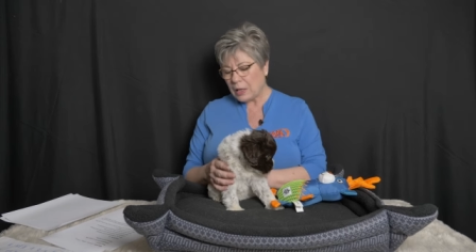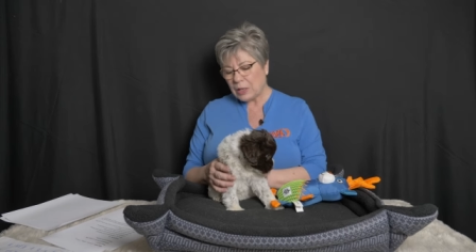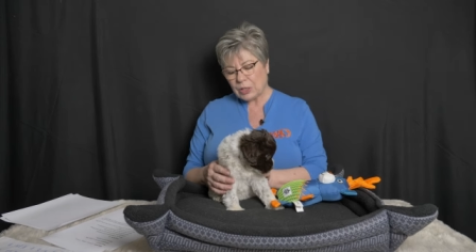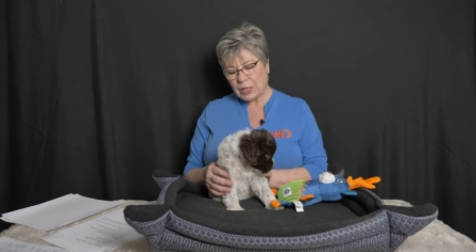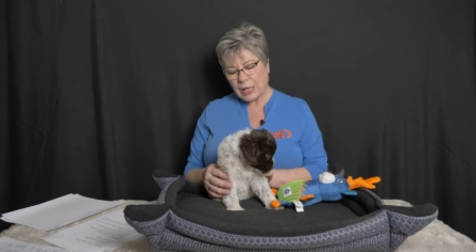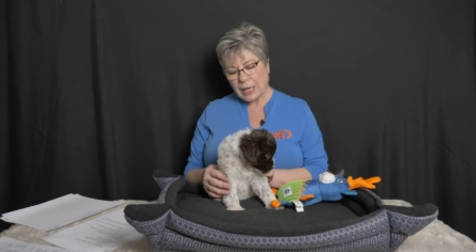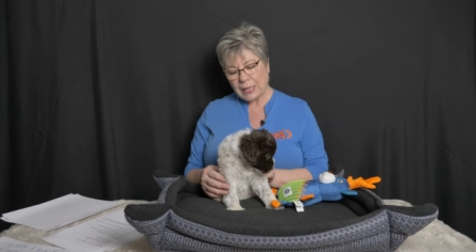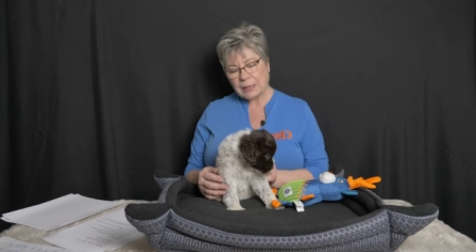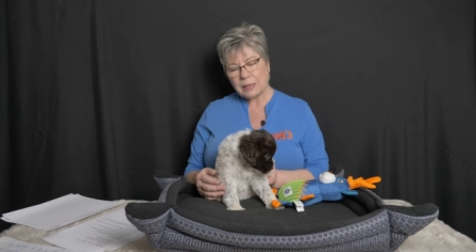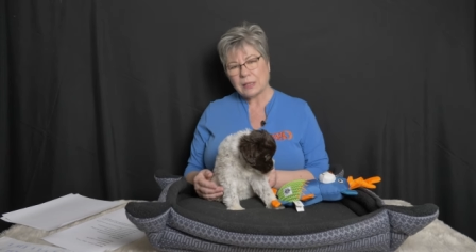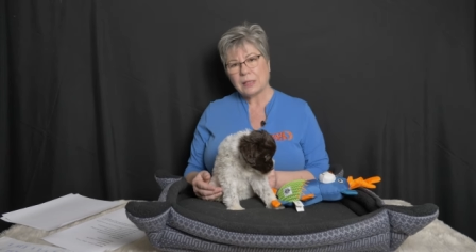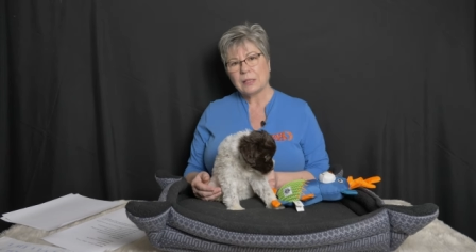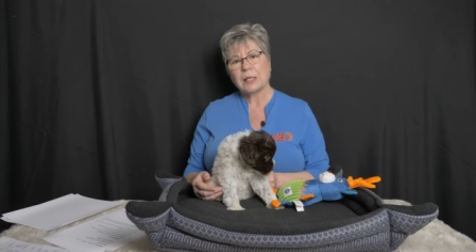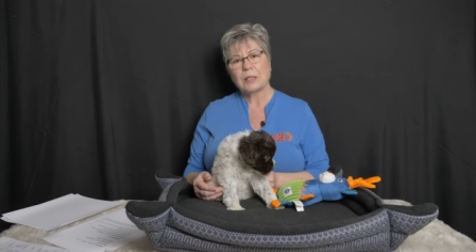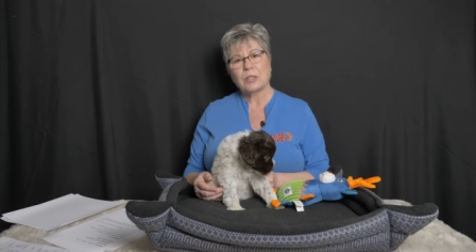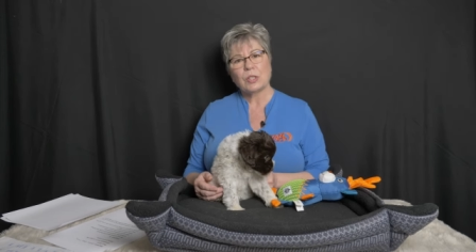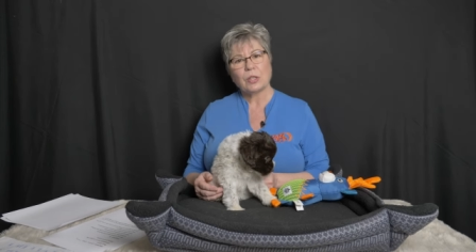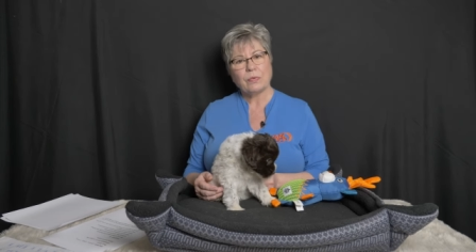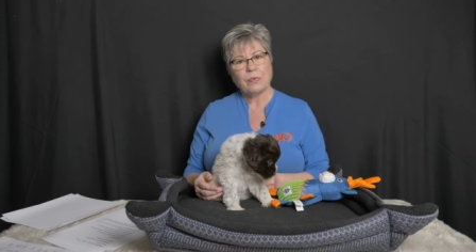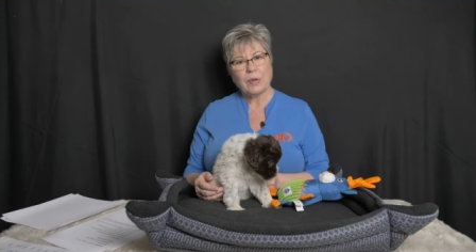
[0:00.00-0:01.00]
She has
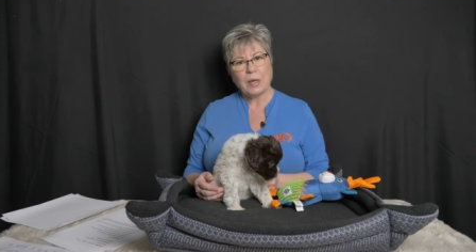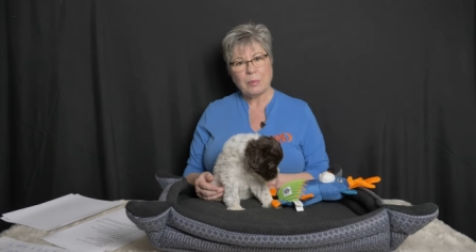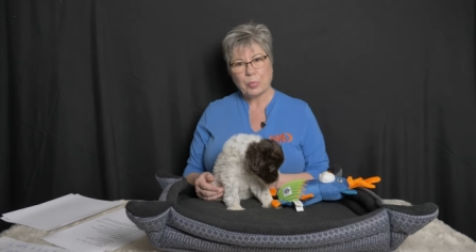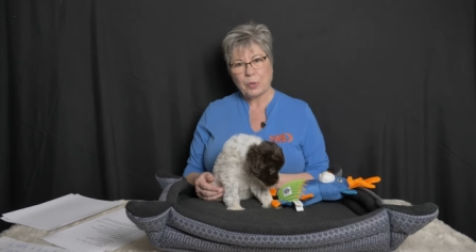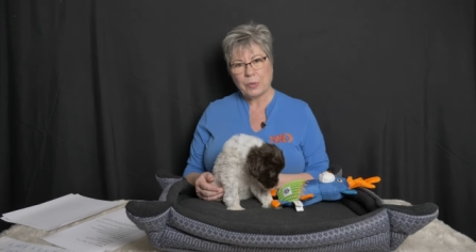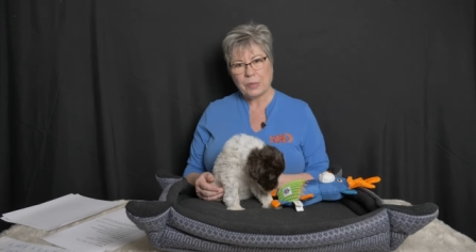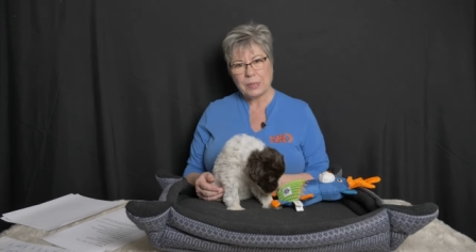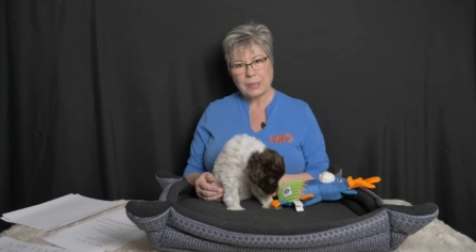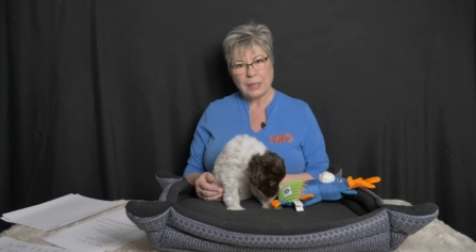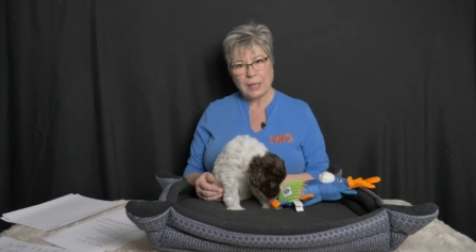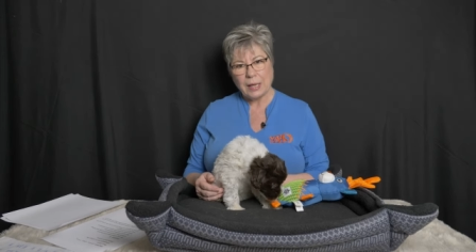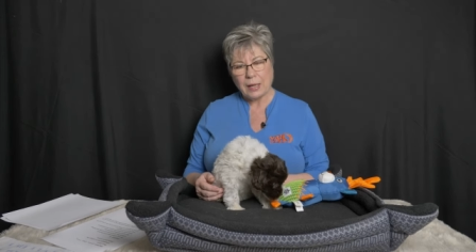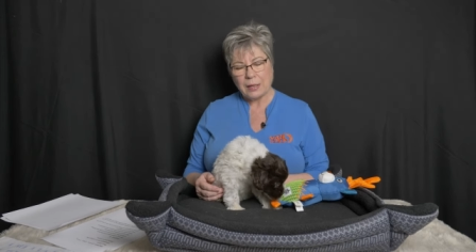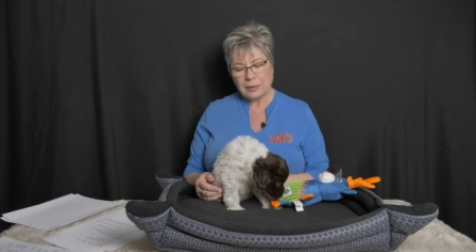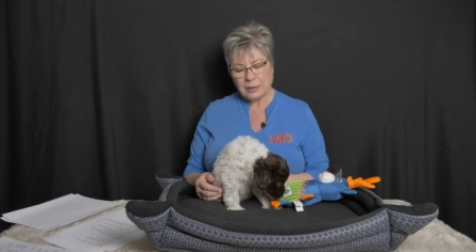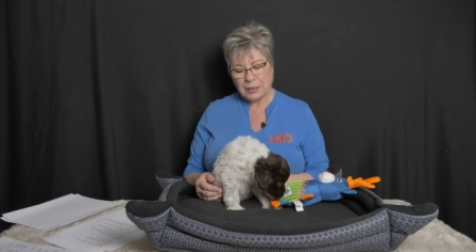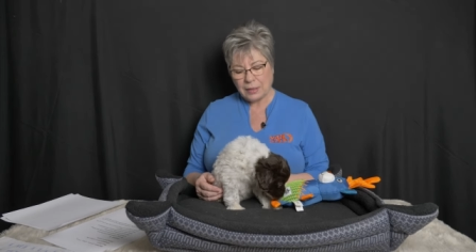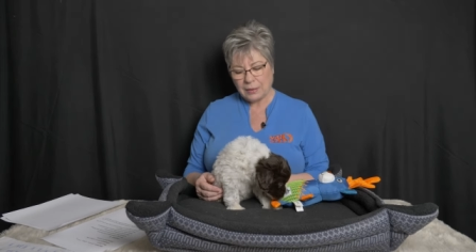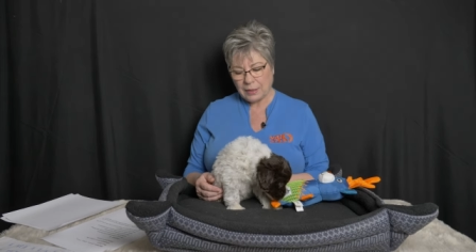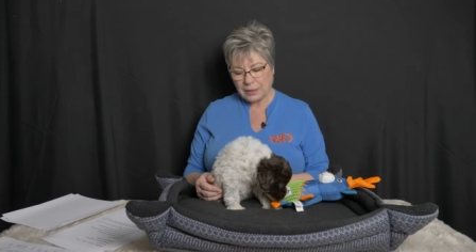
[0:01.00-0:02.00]
such a fun
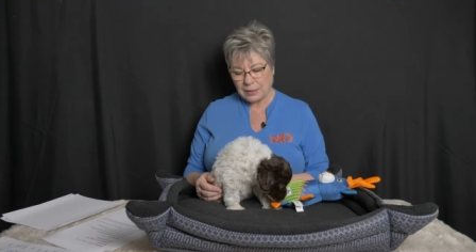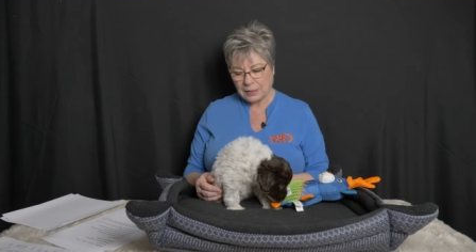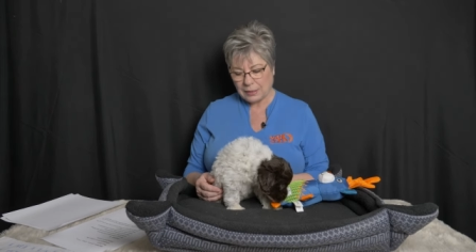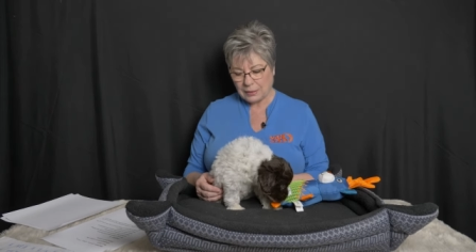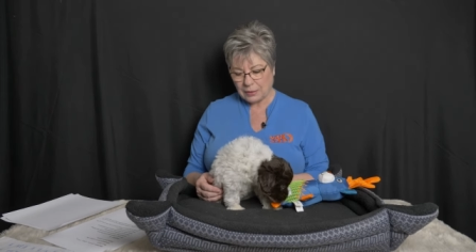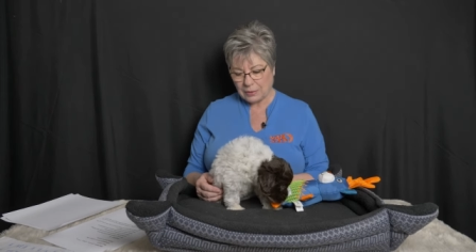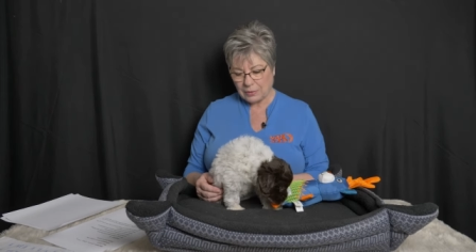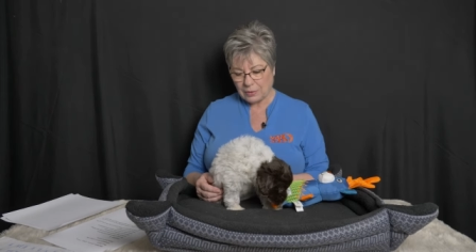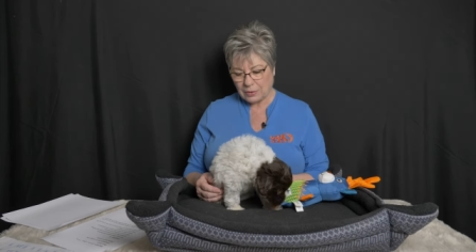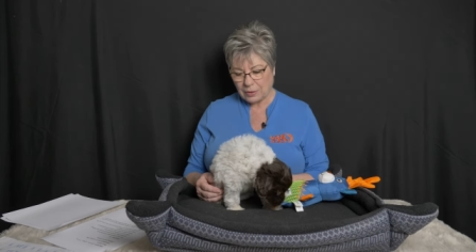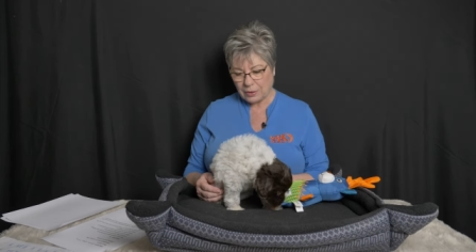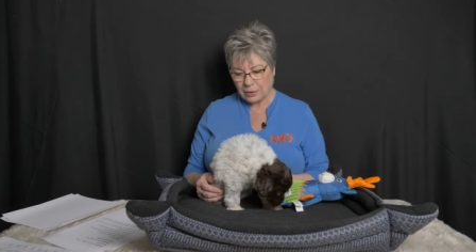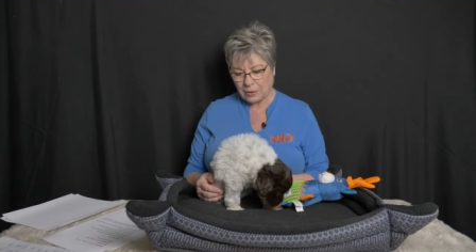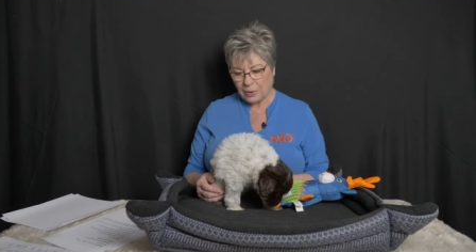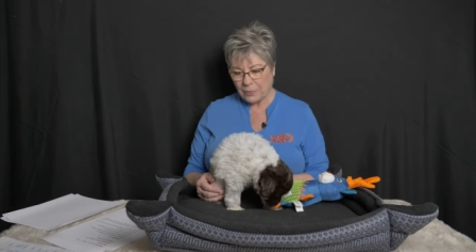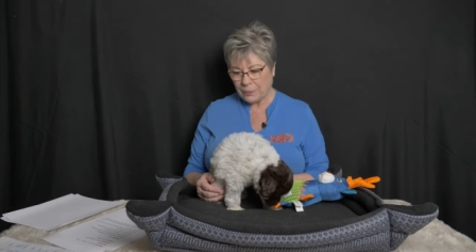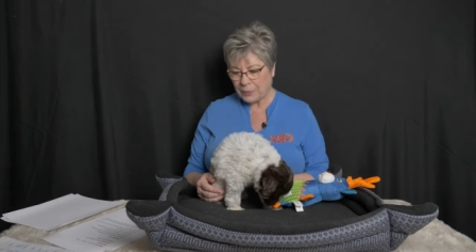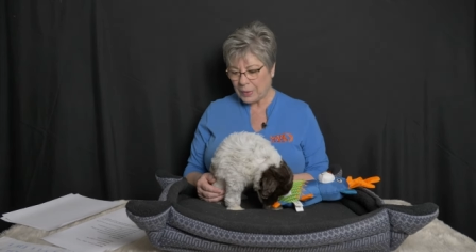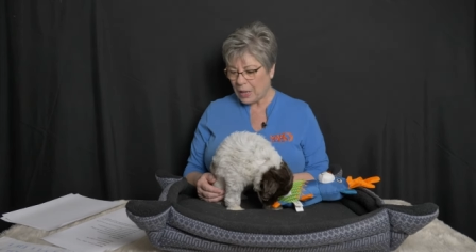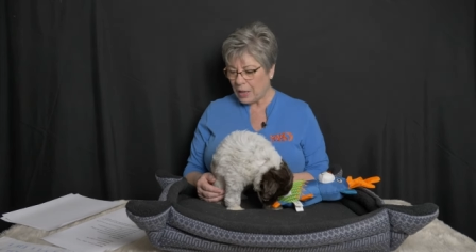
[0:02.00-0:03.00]
personality, this little
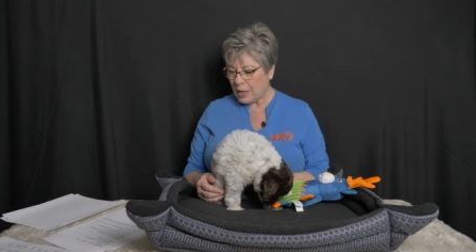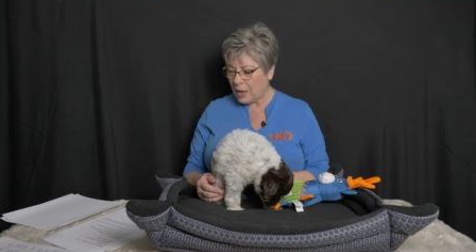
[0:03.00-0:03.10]
girl